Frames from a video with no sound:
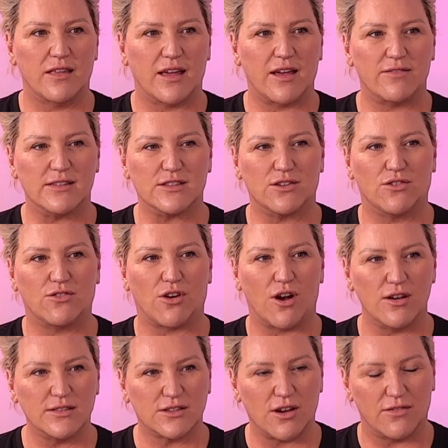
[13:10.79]
and they have this
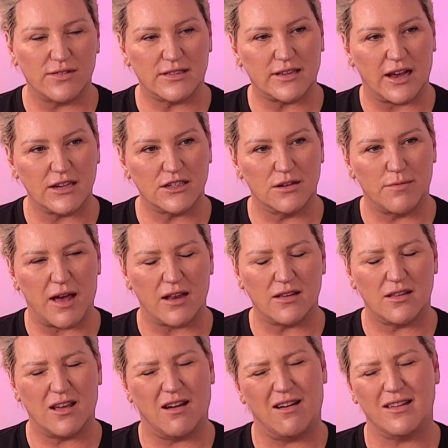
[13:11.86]
gross conversation
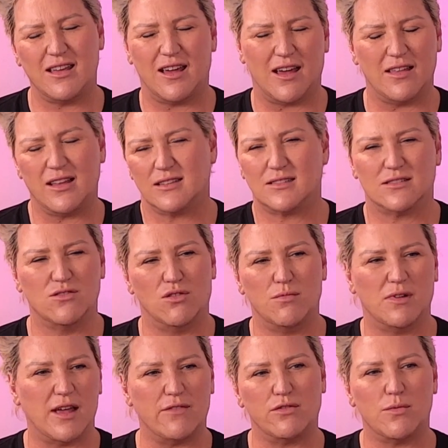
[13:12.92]
about yeah oh, yeah that's
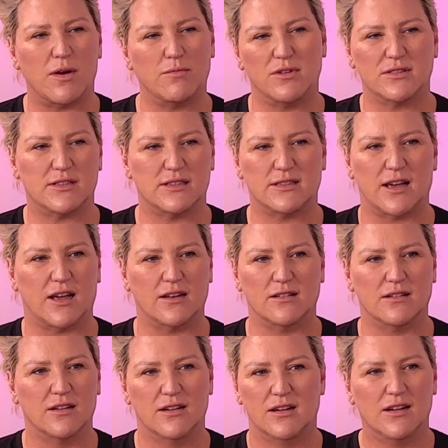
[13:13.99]
normal everyone, everyone wants, wants a, a
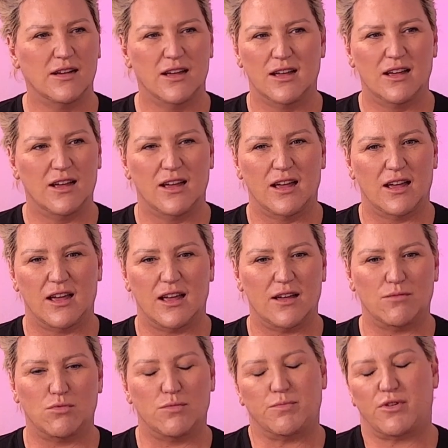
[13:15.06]
boy yeah
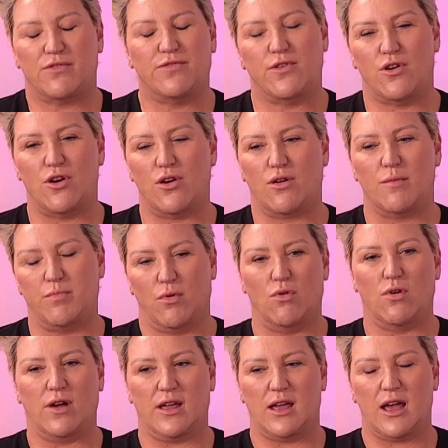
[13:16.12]
would prefer a
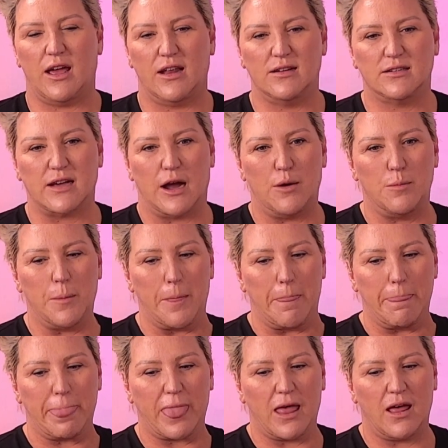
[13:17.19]
boy and
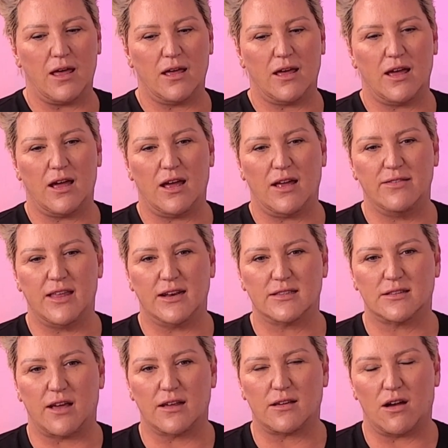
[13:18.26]
um and then
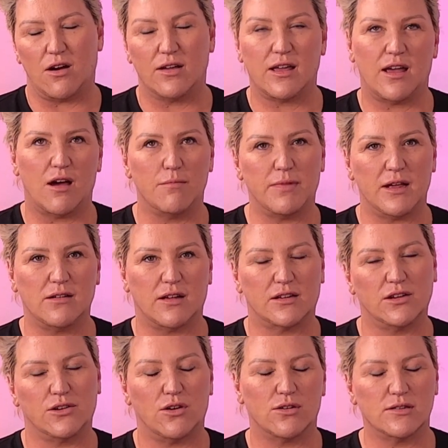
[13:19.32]
it's like oh yeah i'm being
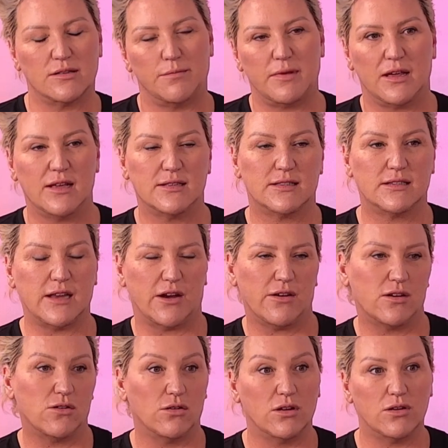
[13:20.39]
like a girl because i'm being
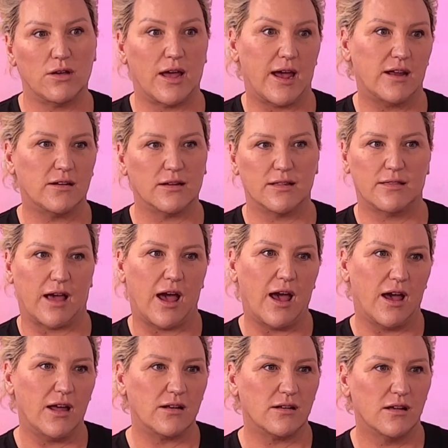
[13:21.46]
hysterical and you're handling
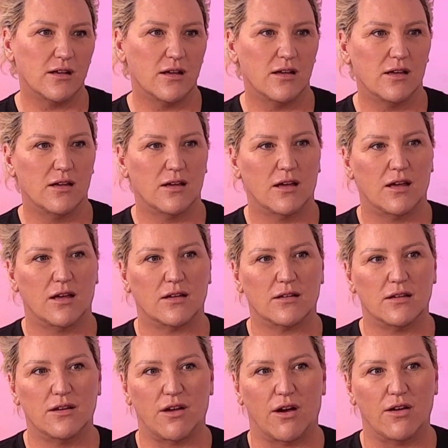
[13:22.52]
that mm.
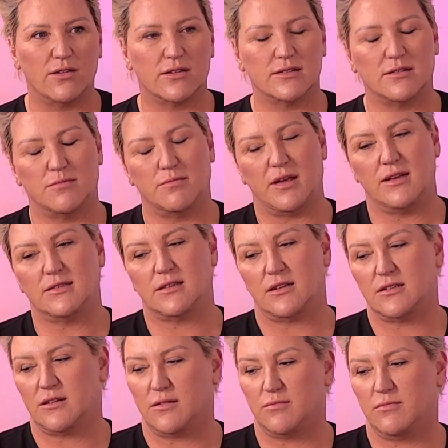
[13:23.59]
you know because i'm being
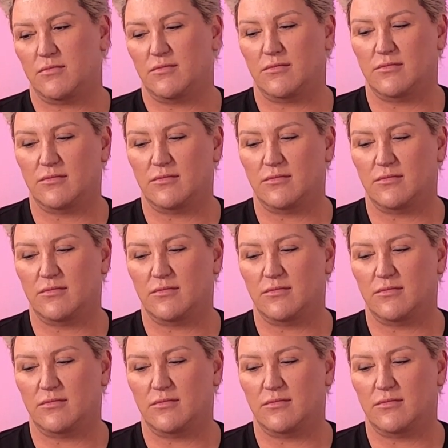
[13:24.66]
such a